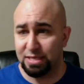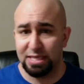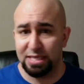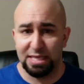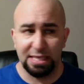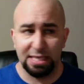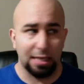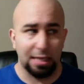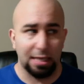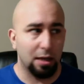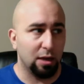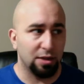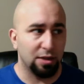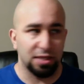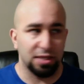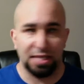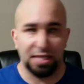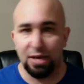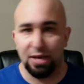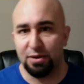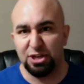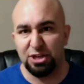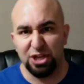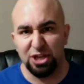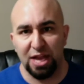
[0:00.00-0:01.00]
and say, oh, this is
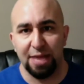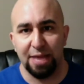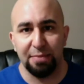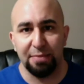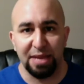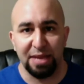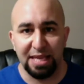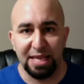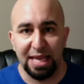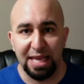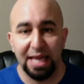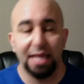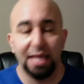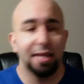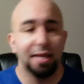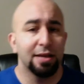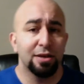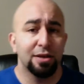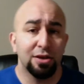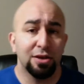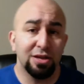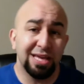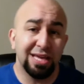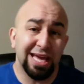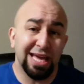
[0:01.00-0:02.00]
how I should have my day.
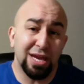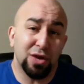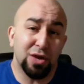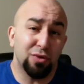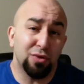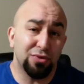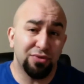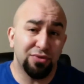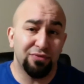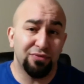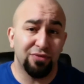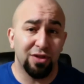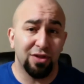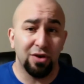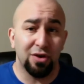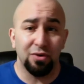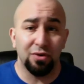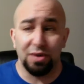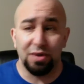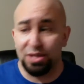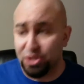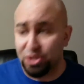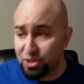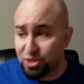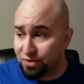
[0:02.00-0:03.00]
No, you got to go with the flow
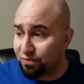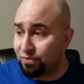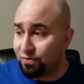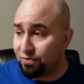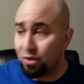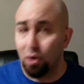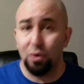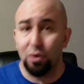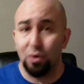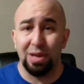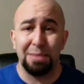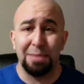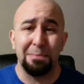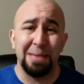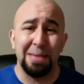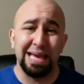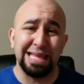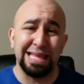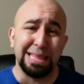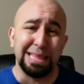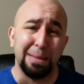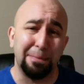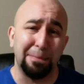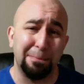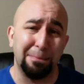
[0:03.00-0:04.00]
and just flow and
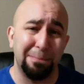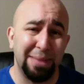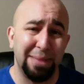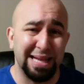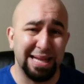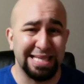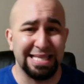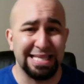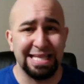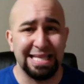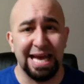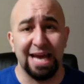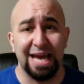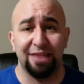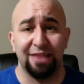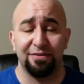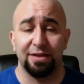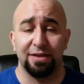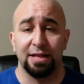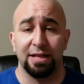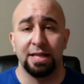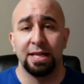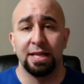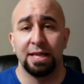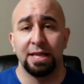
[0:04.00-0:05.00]
make the best out of
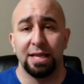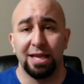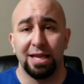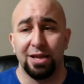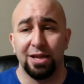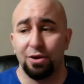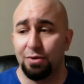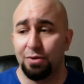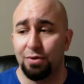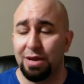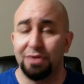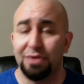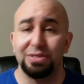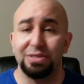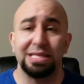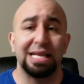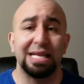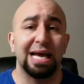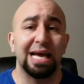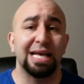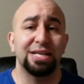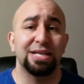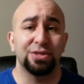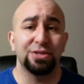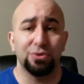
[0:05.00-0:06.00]
it. When I was in
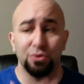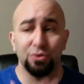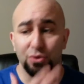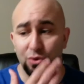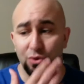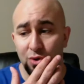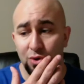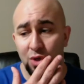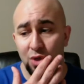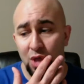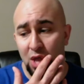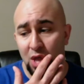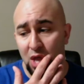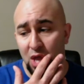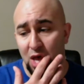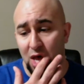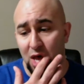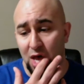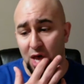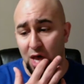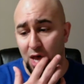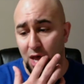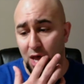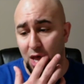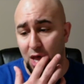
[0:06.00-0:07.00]
high school,
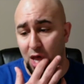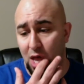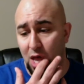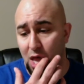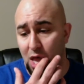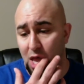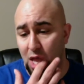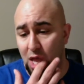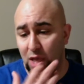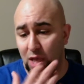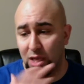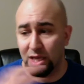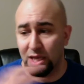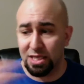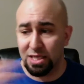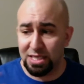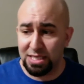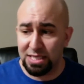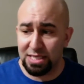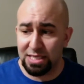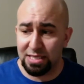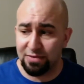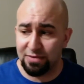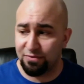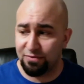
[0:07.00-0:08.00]

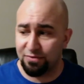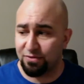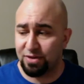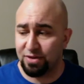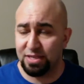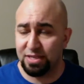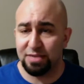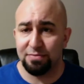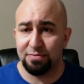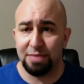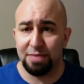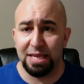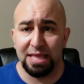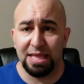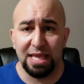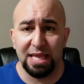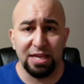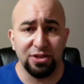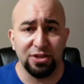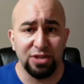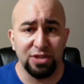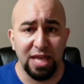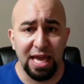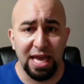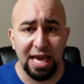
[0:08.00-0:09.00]
cousins and friends of mine that I
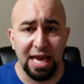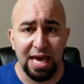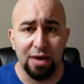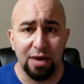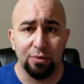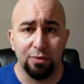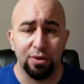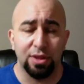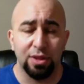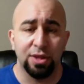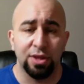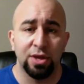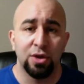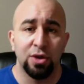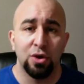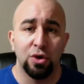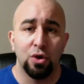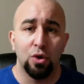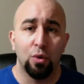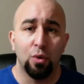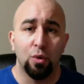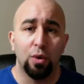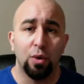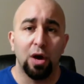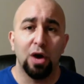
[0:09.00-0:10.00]
used to hang out with,
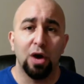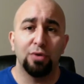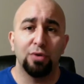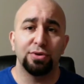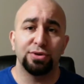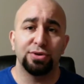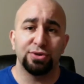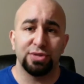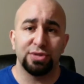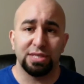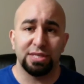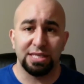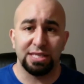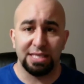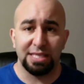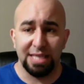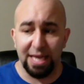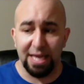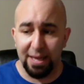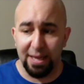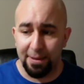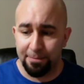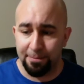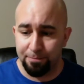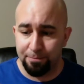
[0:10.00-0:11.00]
we always used to
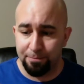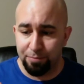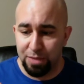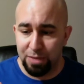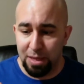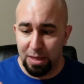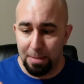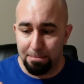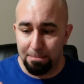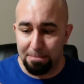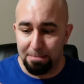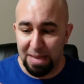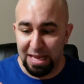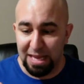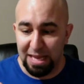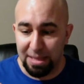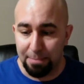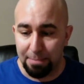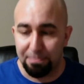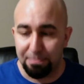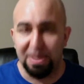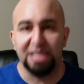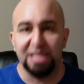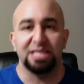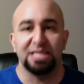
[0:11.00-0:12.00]
say, make the
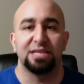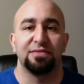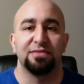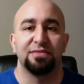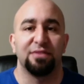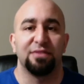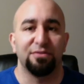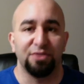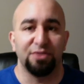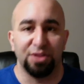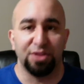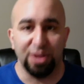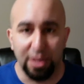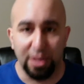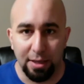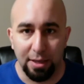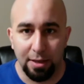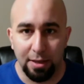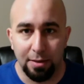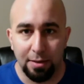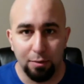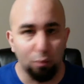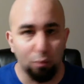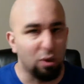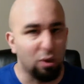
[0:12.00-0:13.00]
best of everything.
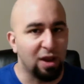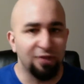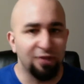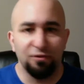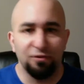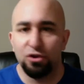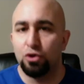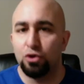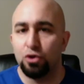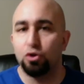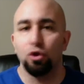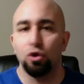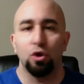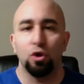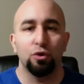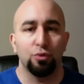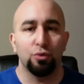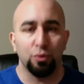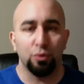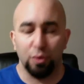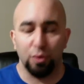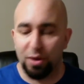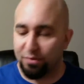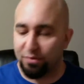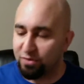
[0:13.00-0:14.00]
Whatever you go
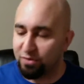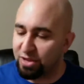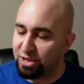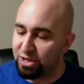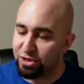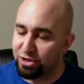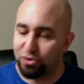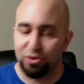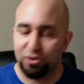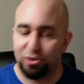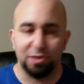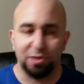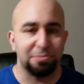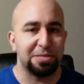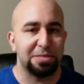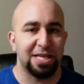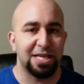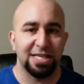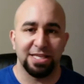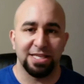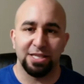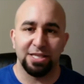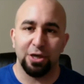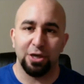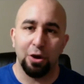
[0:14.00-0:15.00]
through, whatever the
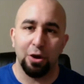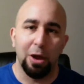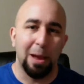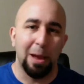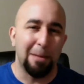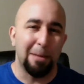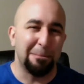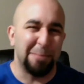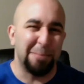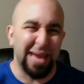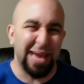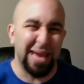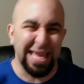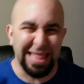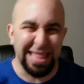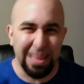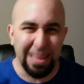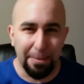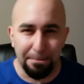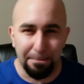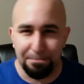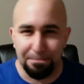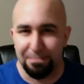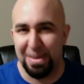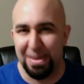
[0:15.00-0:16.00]
circumstances are, make the
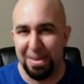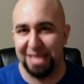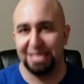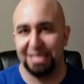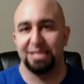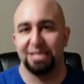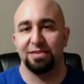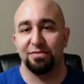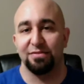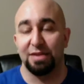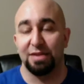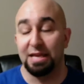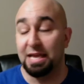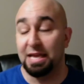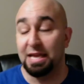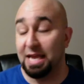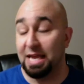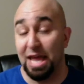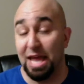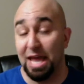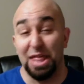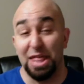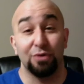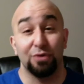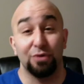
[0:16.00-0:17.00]
best of it.
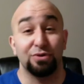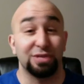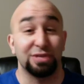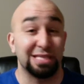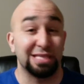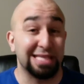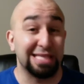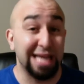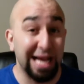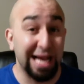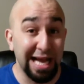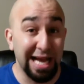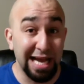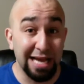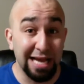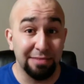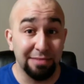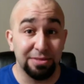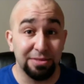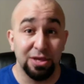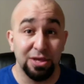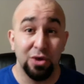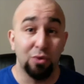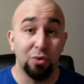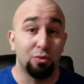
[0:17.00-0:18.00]
And there was
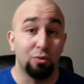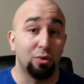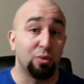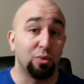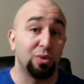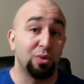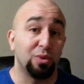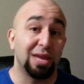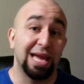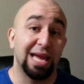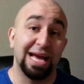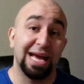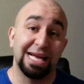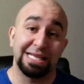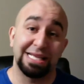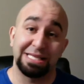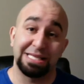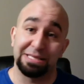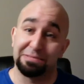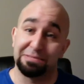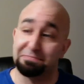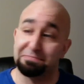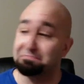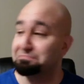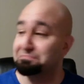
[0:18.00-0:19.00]
times where we had
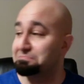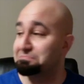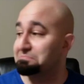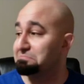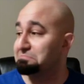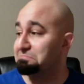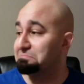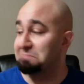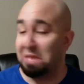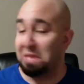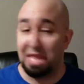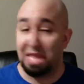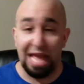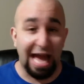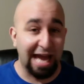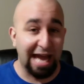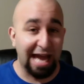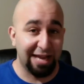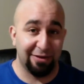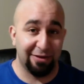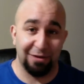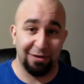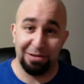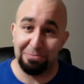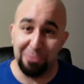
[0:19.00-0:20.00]
some
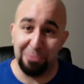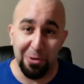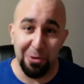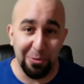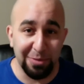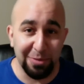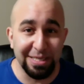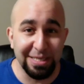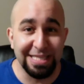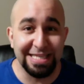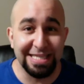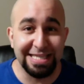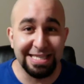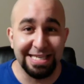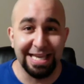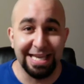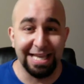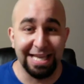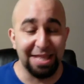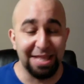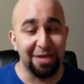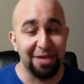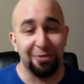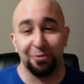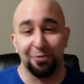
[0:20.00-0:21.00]
not great moments,
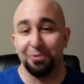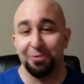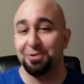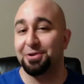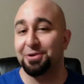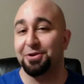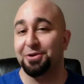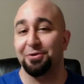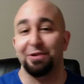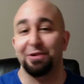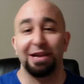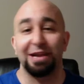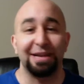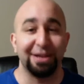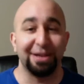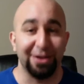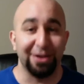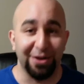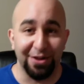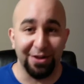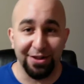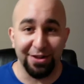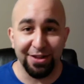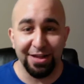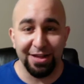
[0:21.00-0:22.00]
and they weren't great at
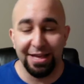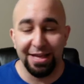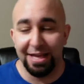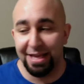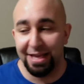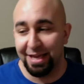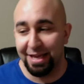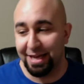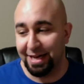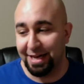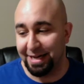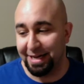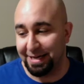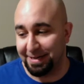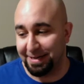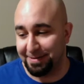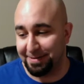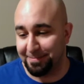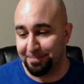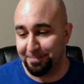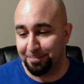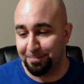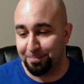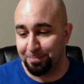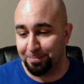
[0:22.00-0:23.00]
all.
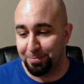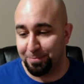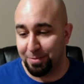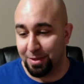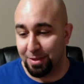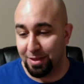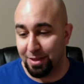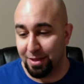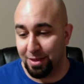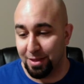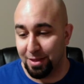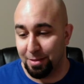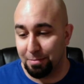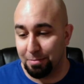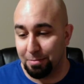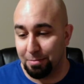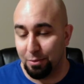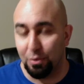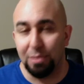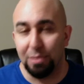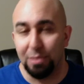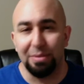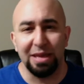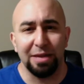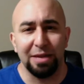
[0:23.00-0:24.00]
But
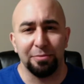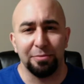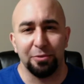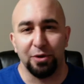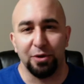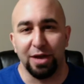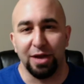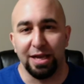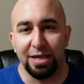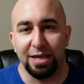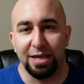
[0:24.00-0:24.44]
we made them great,